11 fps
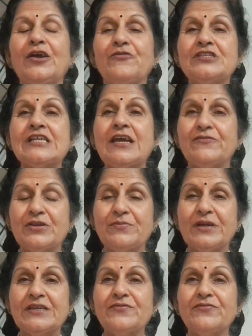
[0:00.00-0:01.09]
which
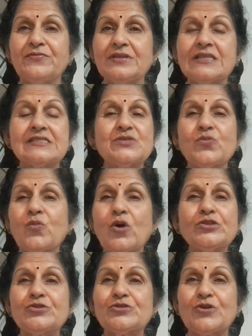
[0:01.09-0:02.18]
everybody doesn't
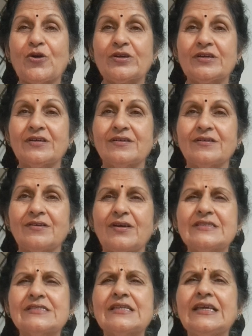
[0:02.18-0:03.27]
want to talk.
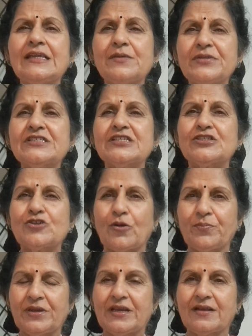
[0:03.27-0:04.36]
It's an inhibited
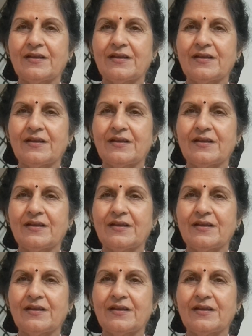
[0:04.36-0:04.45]
topic.